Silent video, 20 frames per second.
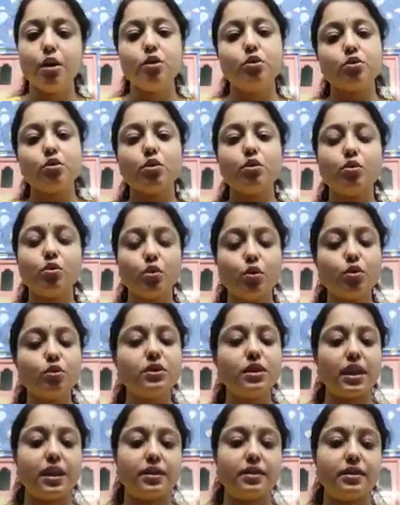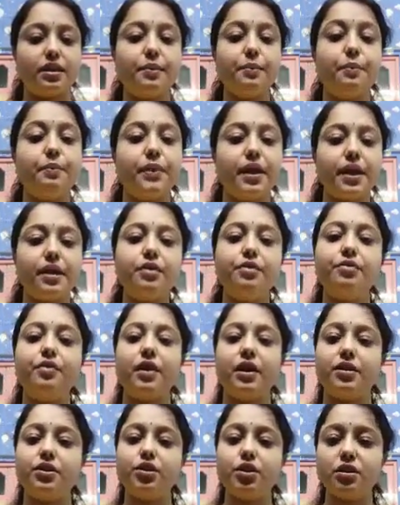So those are the main
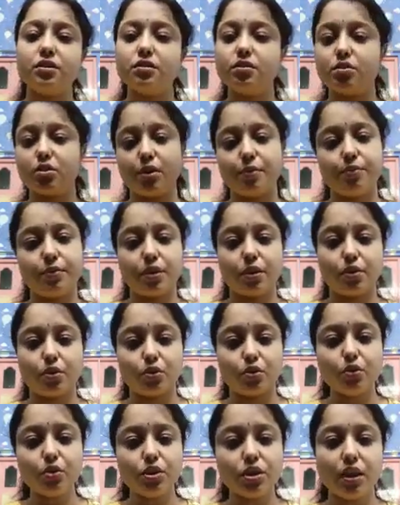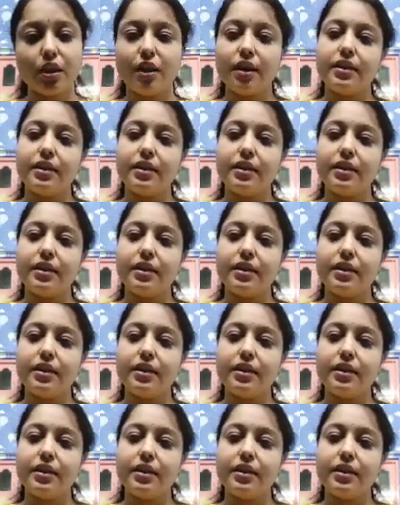functions of the root